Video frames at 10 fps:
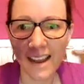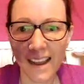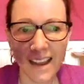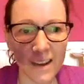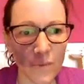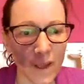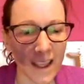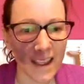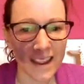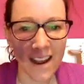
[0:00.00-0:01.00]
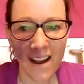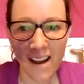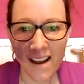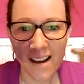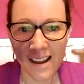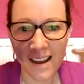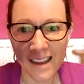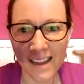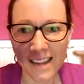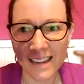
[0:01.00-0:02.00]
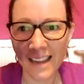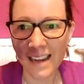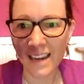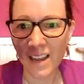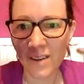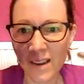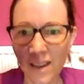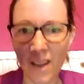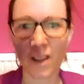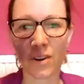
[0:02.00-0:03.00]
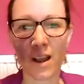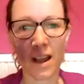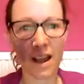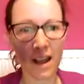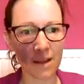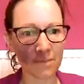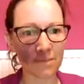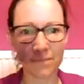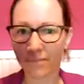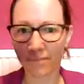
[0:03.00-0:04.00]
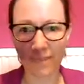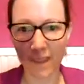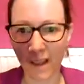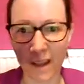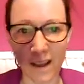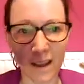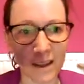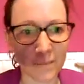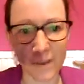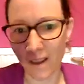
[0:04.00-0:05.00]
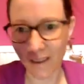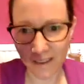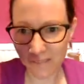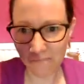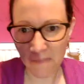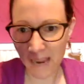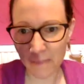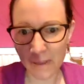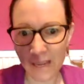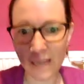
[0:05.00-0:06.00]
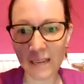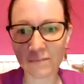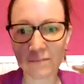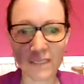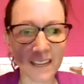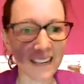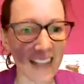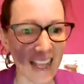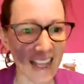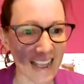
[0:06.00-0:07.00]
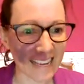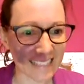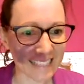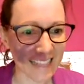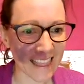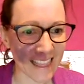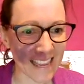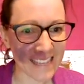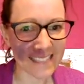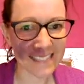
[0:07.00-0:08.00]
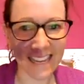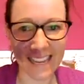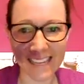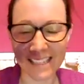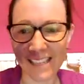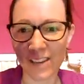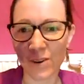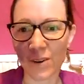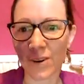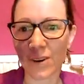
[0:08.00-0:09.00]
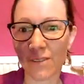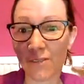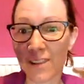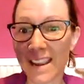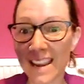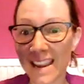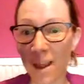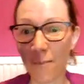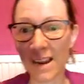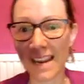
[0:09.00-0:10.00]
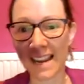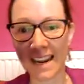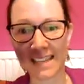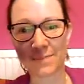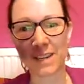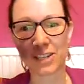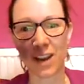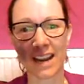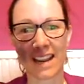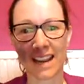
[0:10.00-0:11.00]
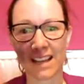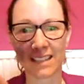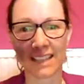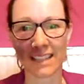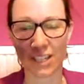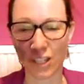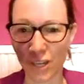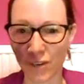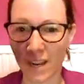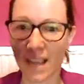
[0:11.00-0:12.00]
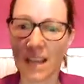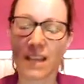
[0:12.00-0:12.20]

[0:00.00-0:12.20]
Anyway, hi, hello. I'm live maybe, and this is your free mini anatomy training lesson 2.